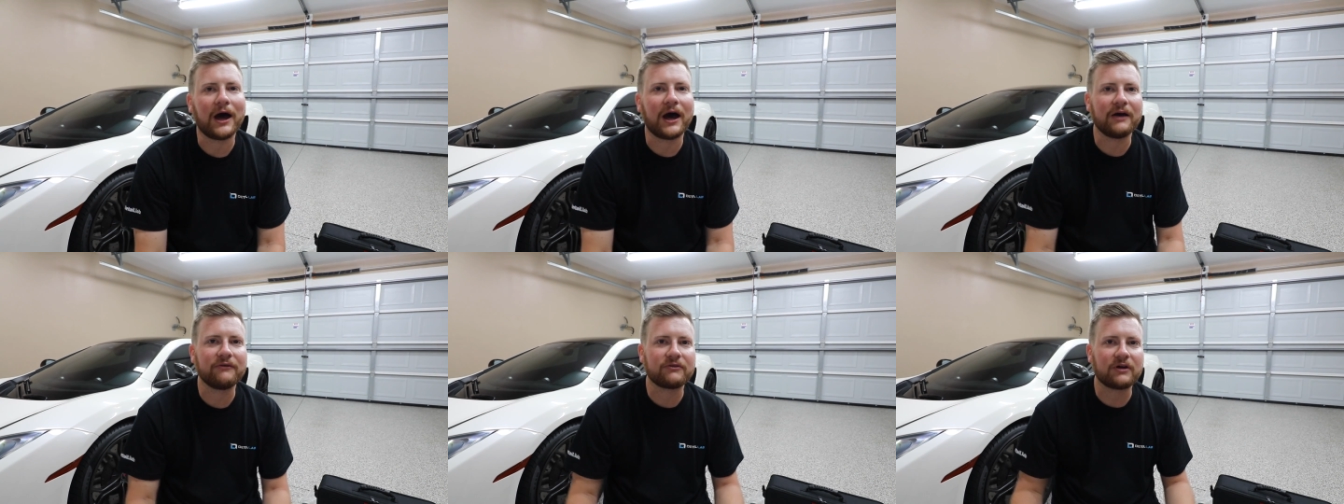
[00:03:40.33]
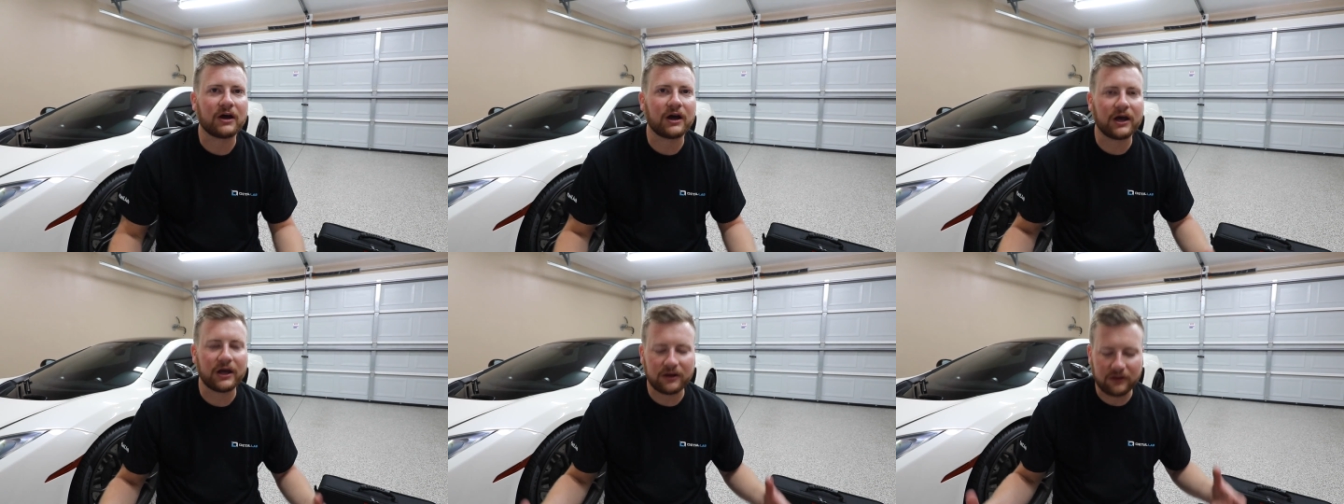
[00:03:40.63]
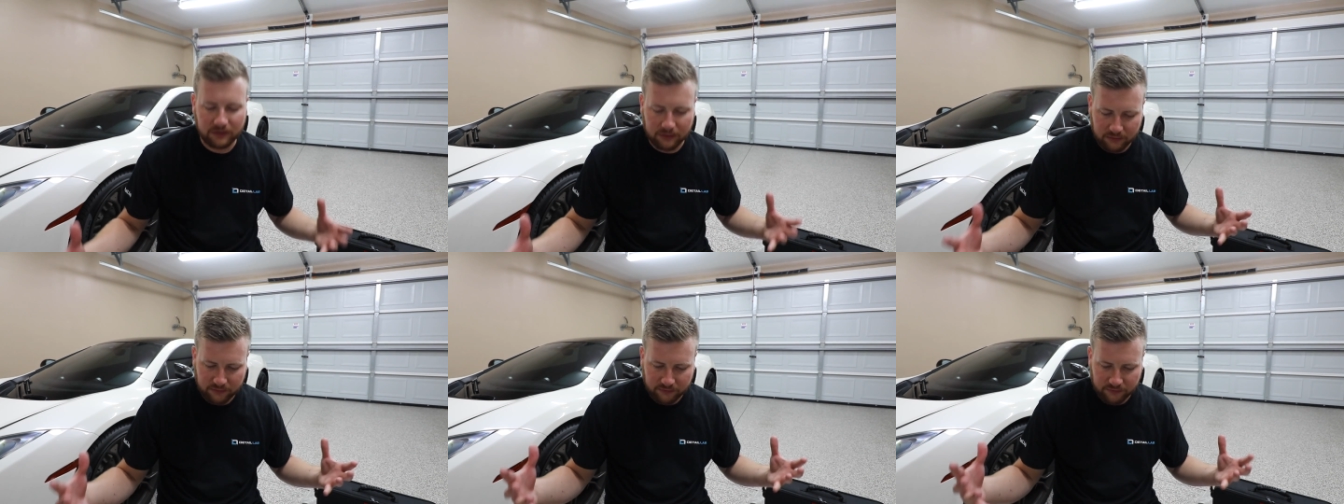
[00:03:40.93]
I've
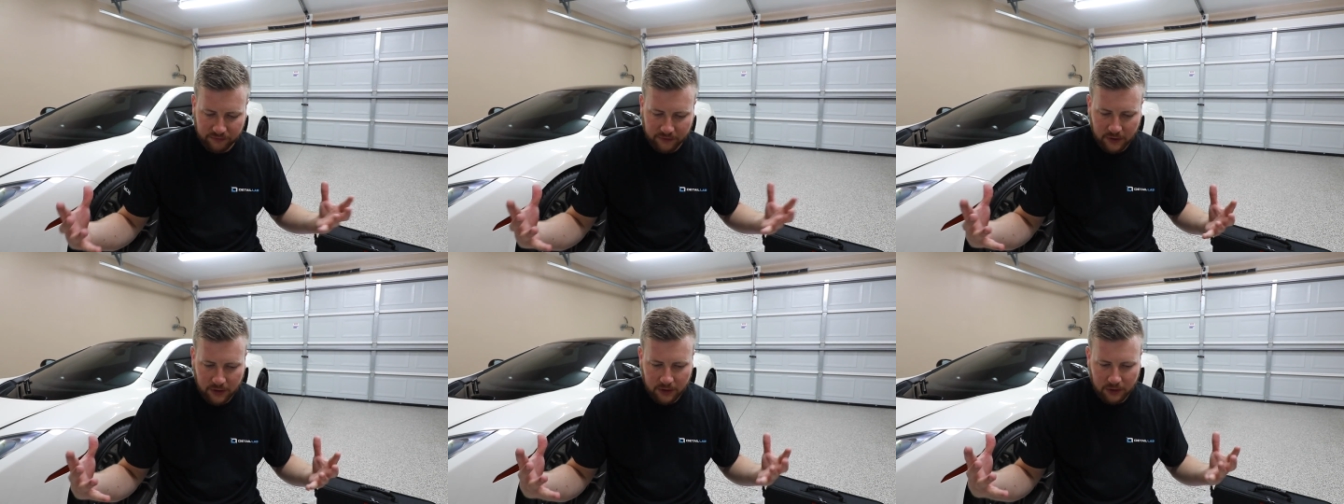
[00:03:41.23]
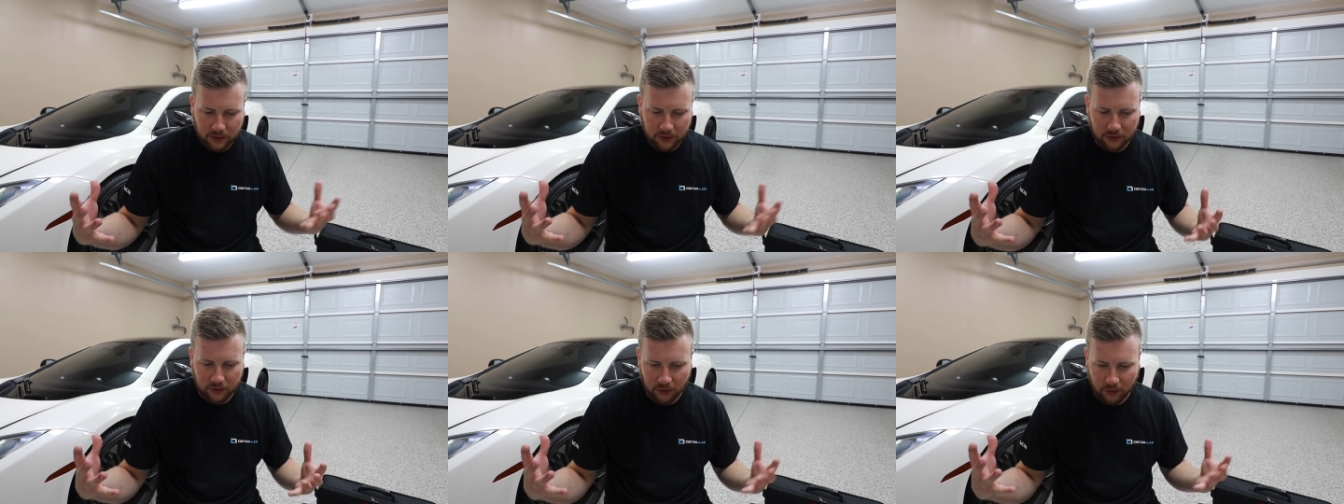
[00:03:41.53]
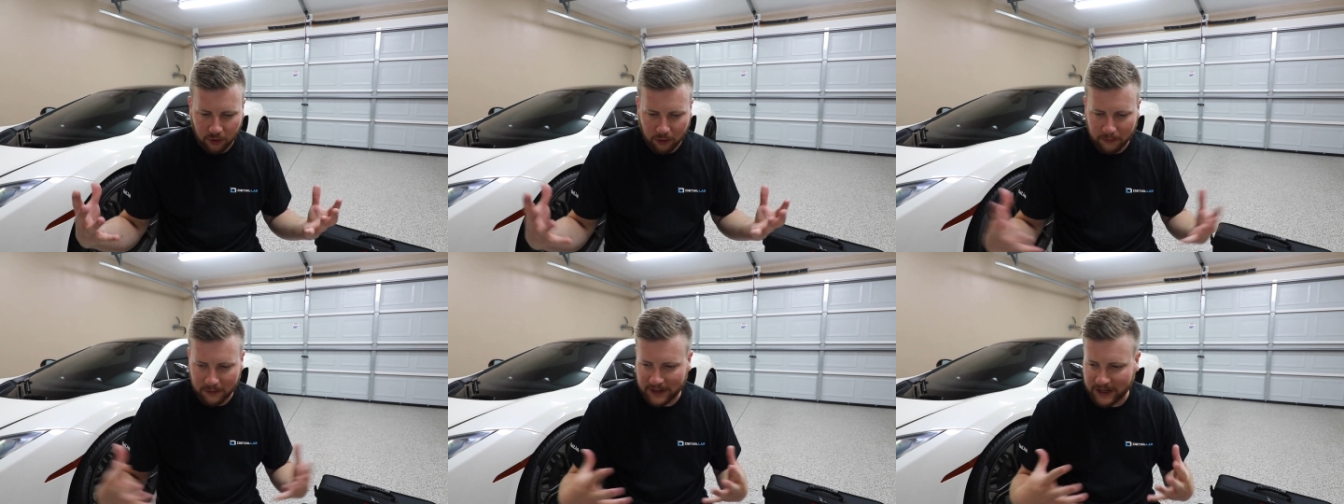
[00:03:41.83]
kind of
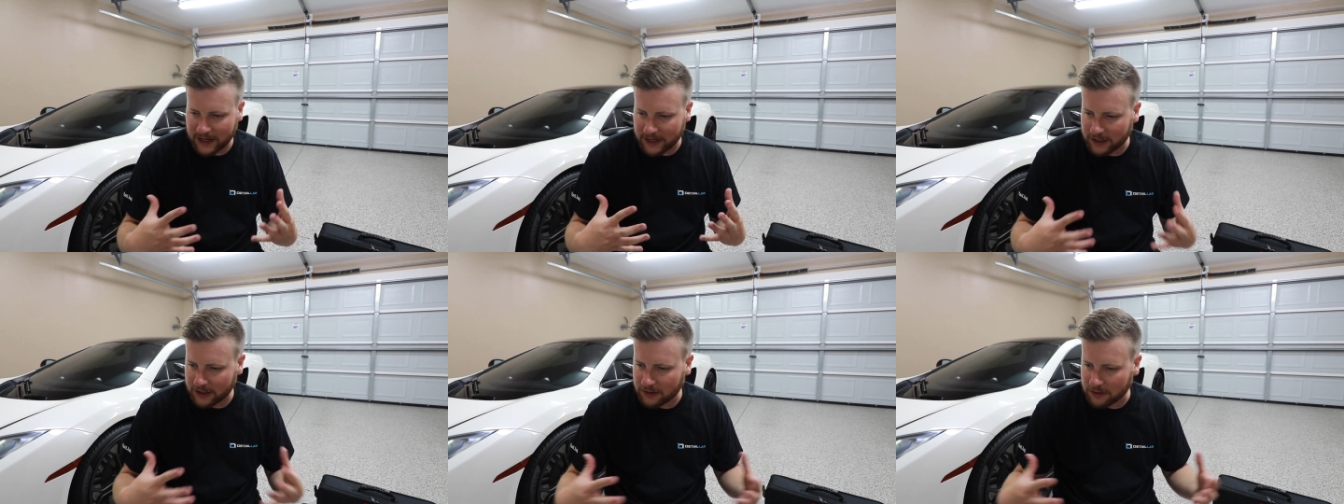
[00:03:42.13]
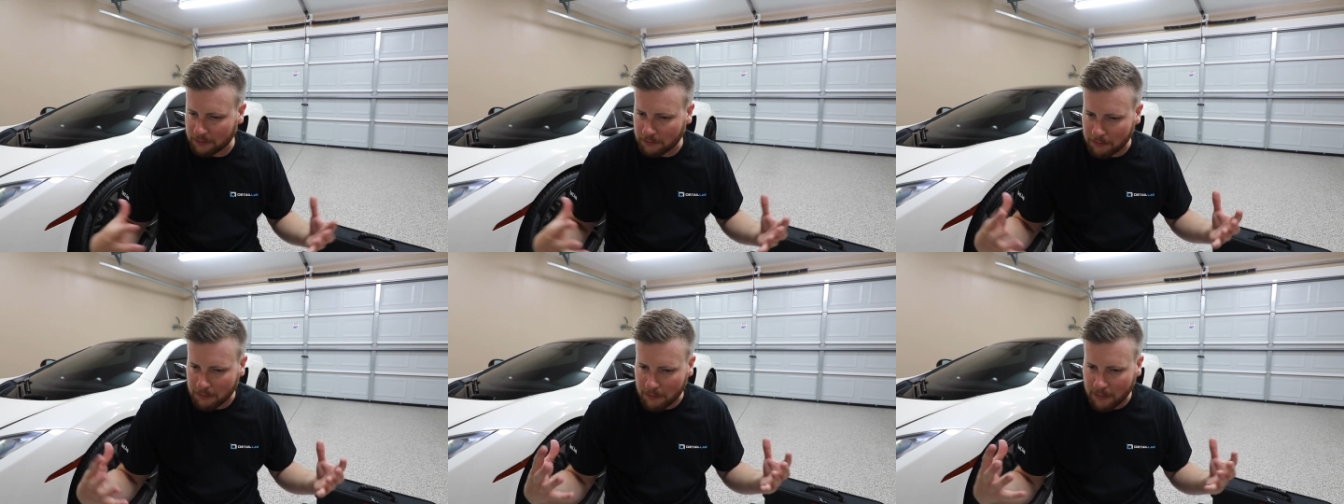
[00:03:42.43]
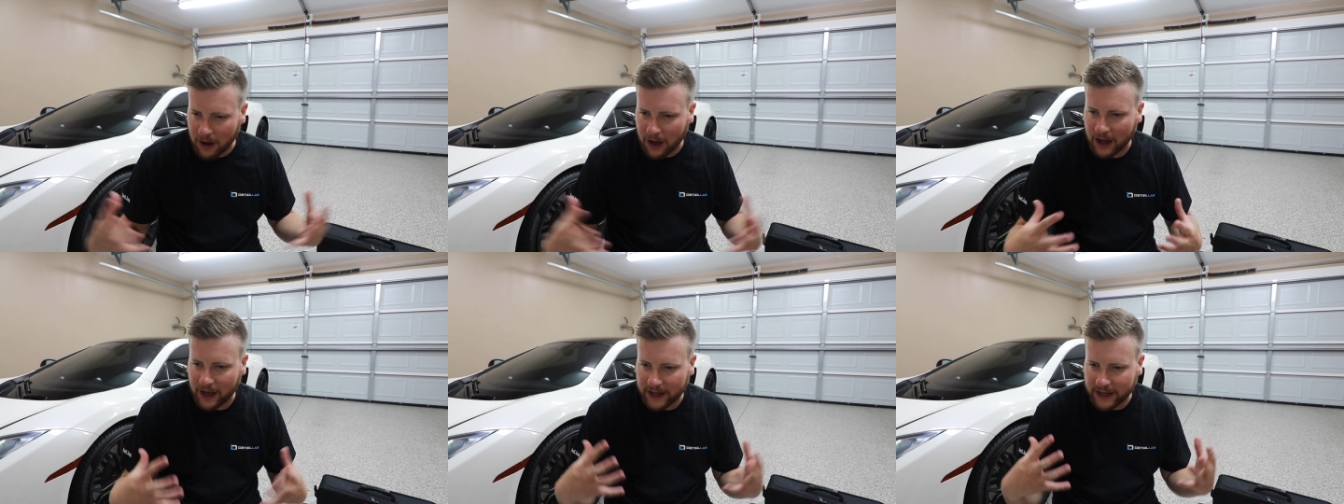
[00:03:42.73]
culminated
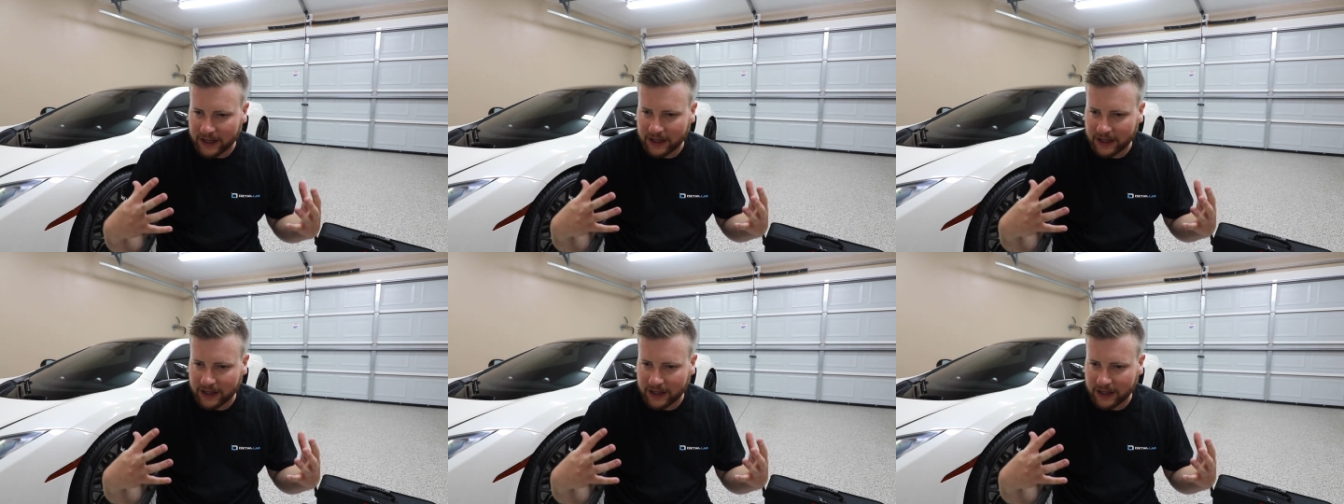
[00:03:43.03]
my